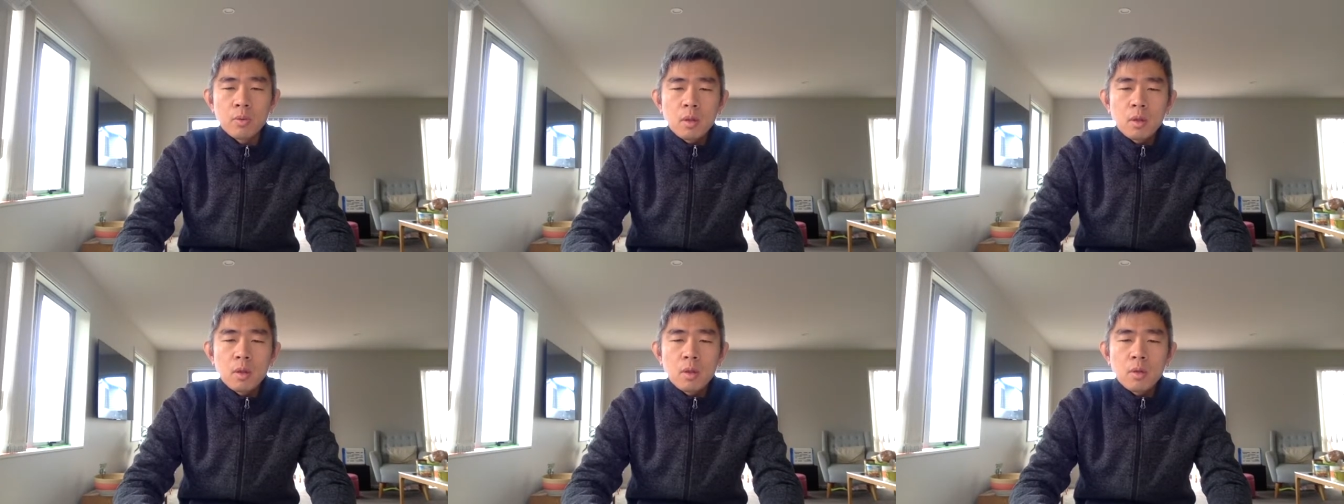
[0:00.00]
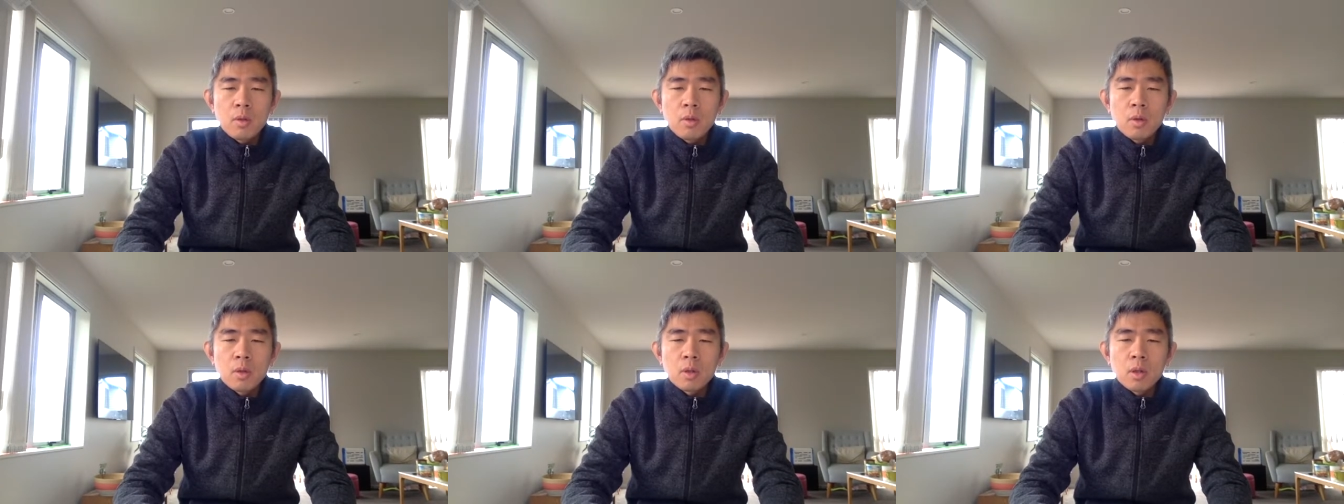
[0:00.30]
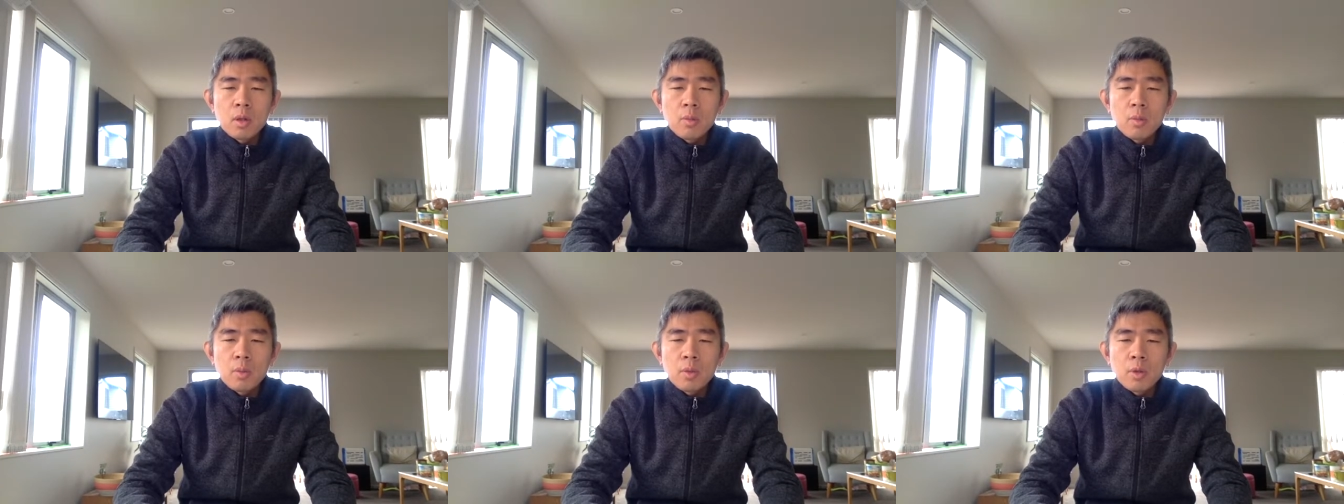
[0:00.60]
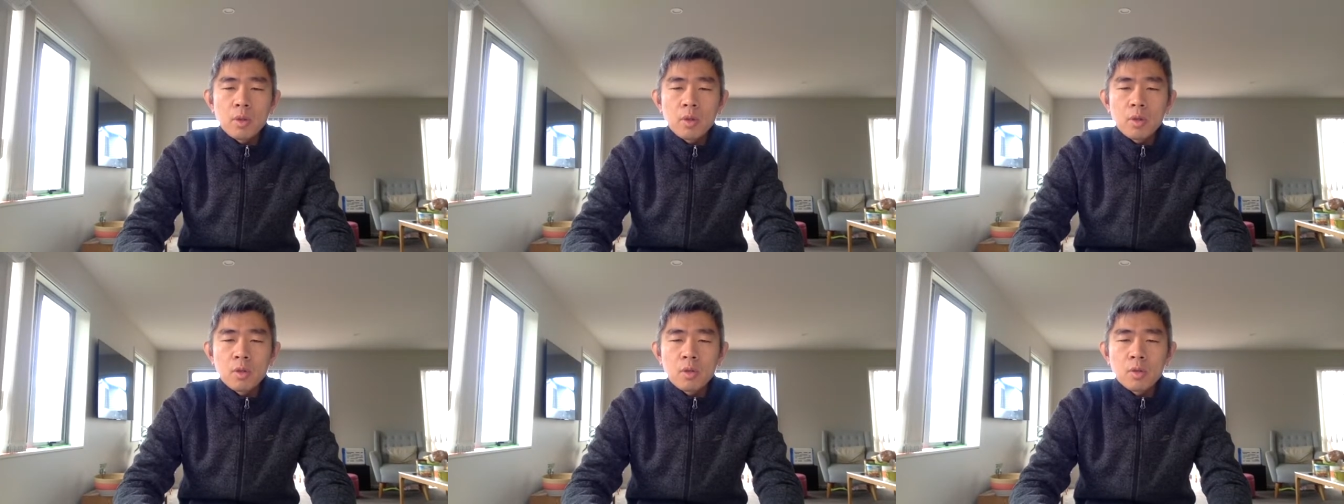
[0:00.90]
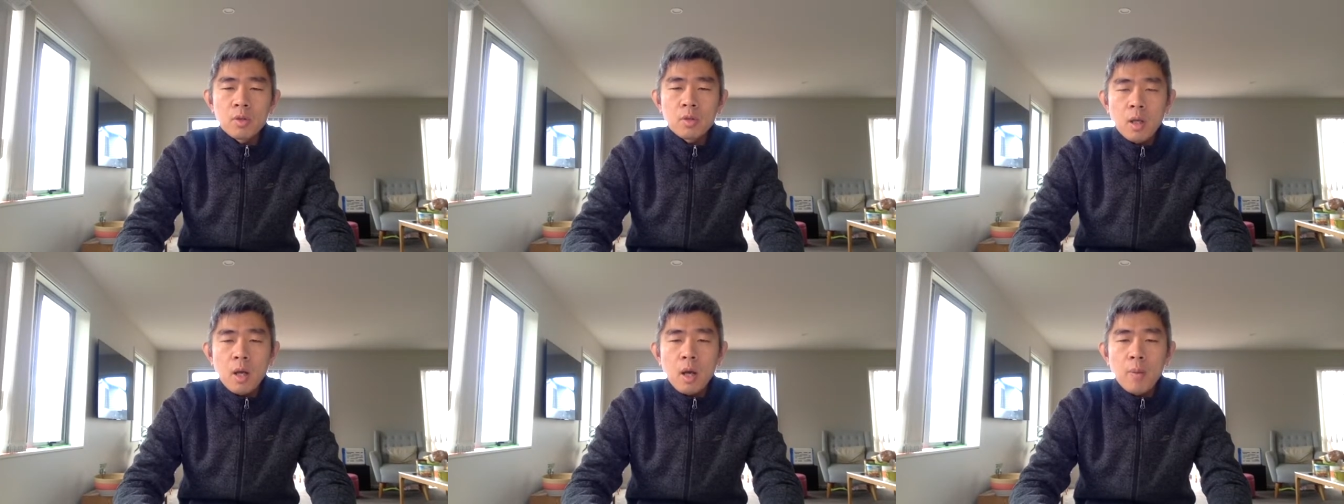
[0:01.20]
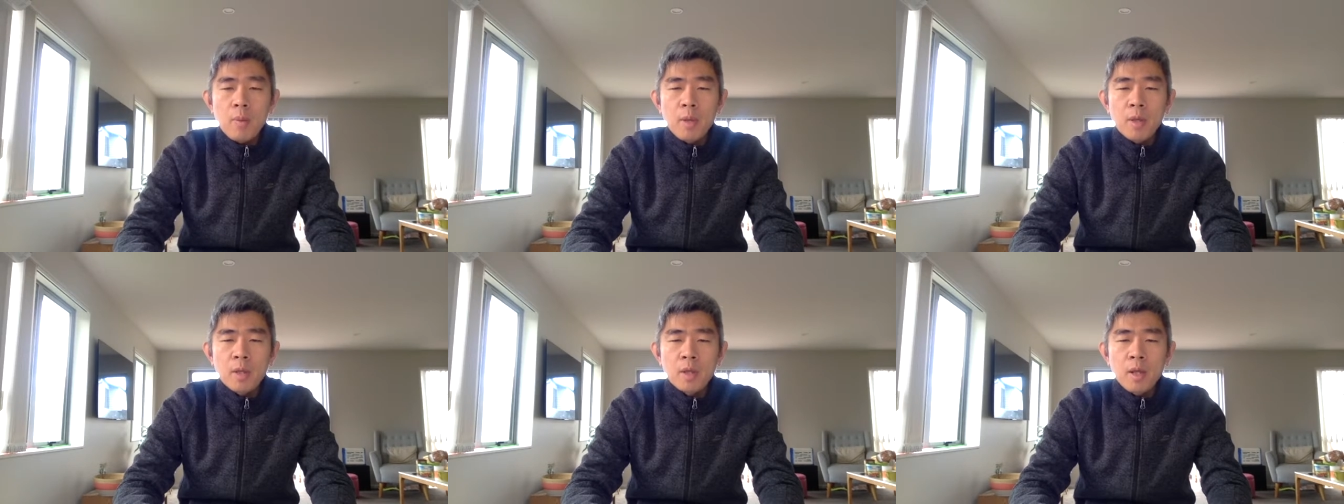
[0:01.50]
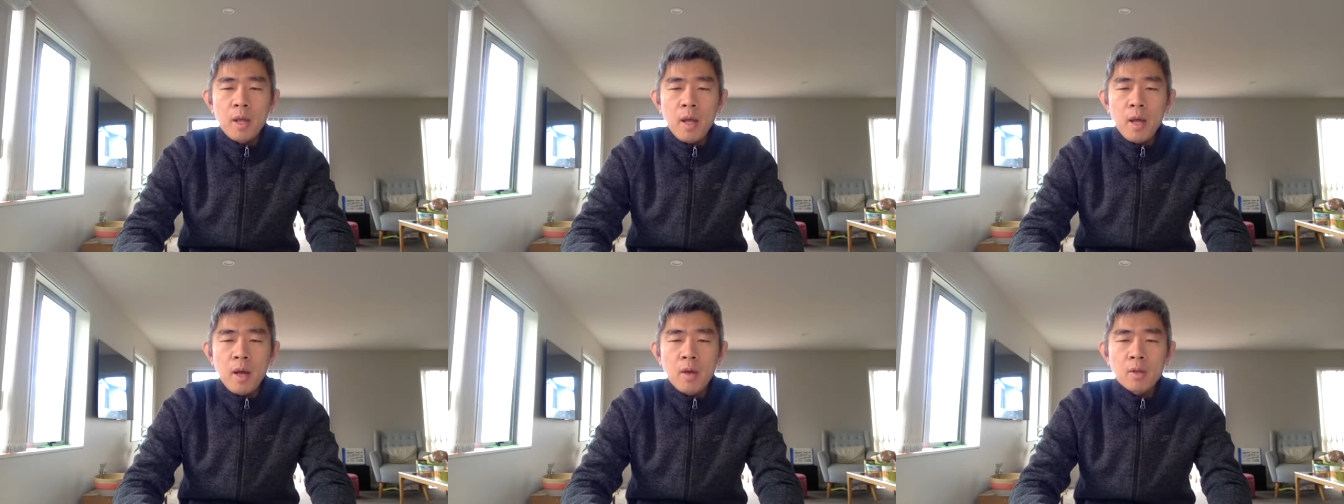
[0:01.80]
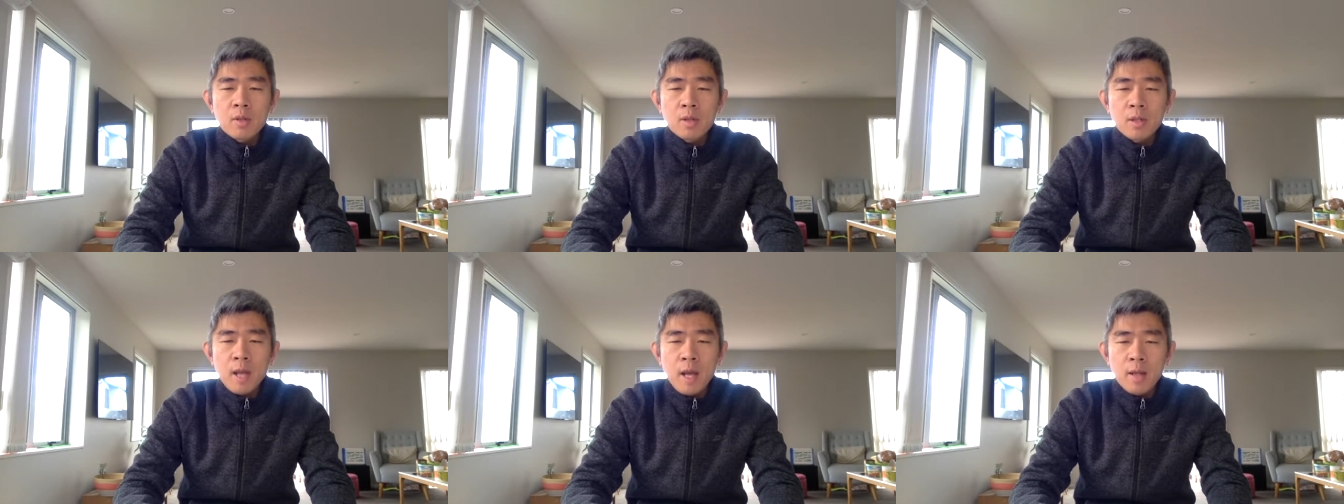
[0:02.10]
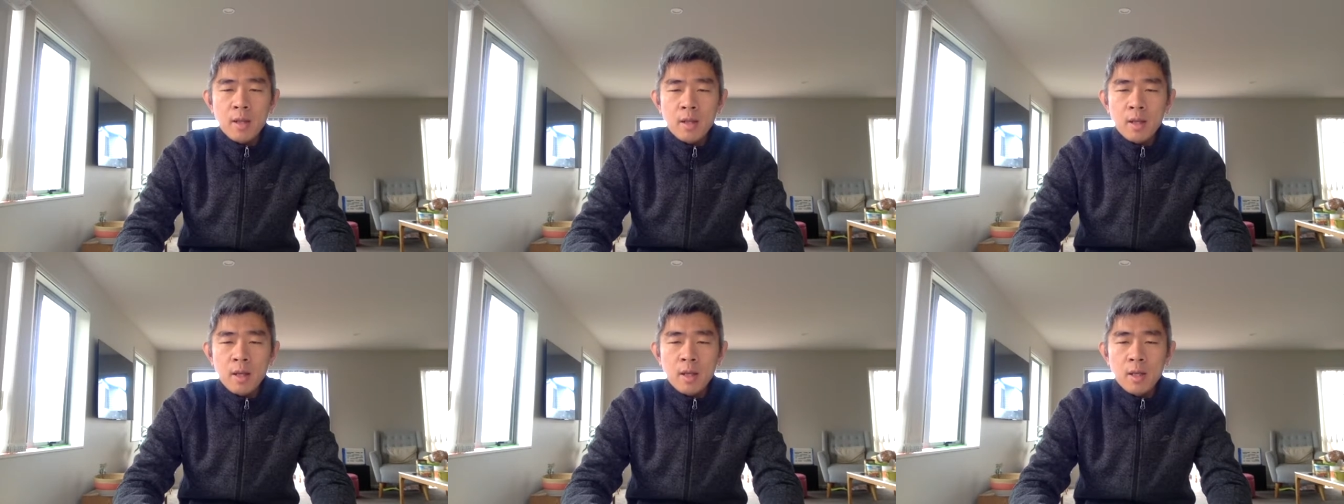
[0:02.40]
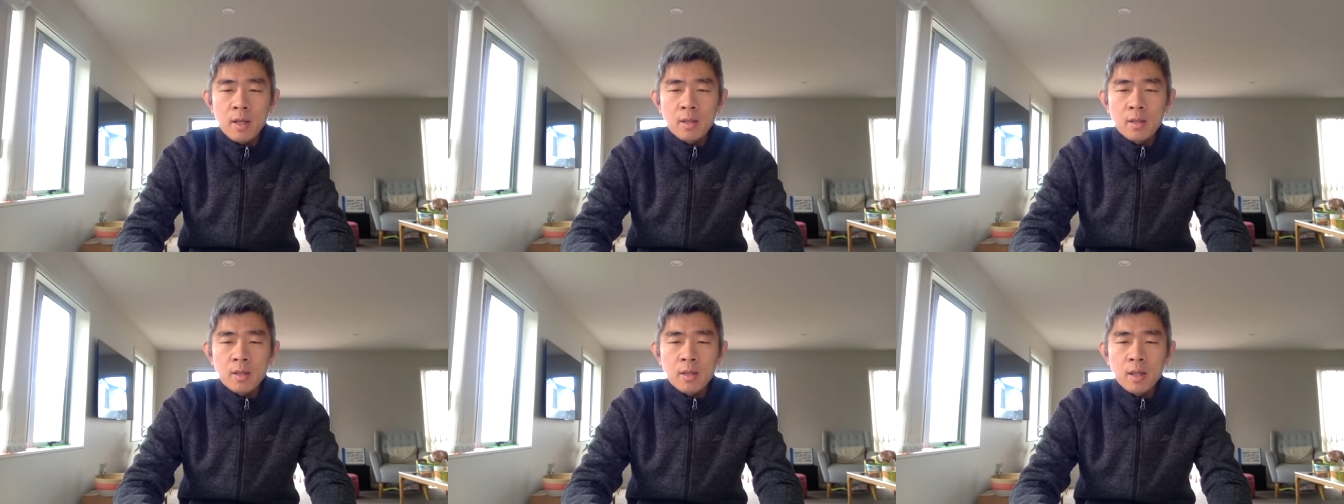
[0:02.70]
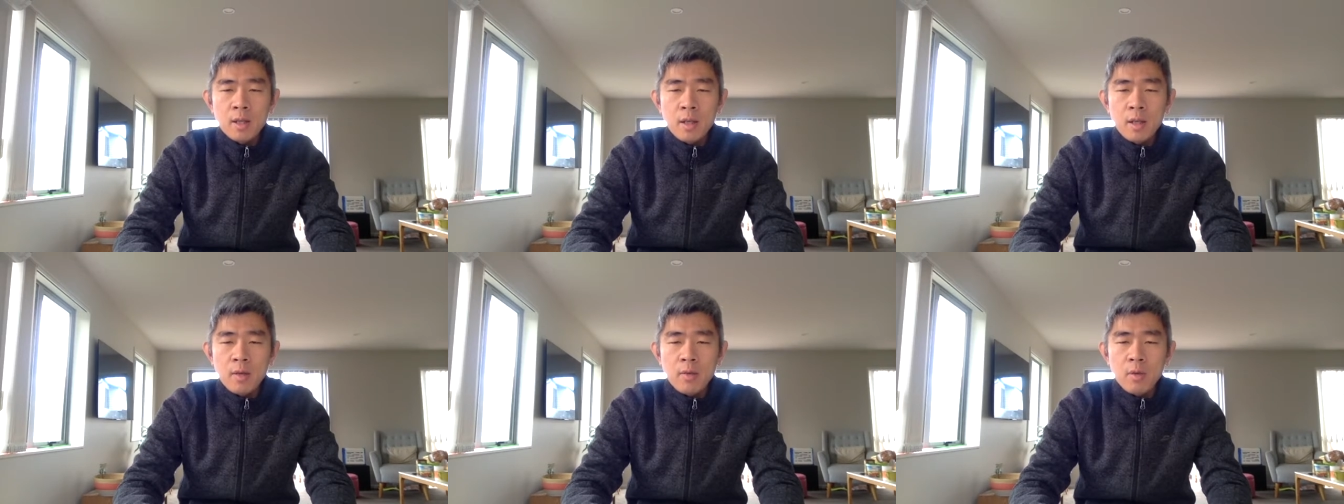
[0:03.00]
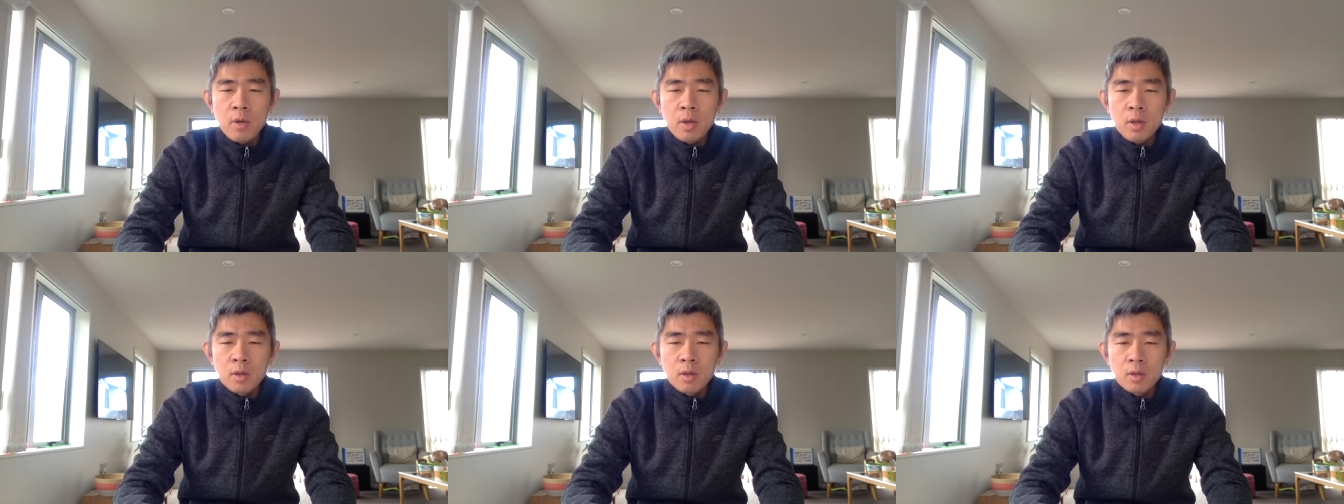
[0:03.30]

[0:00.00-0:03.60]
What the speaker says: During the produced carbon dioxide is delivered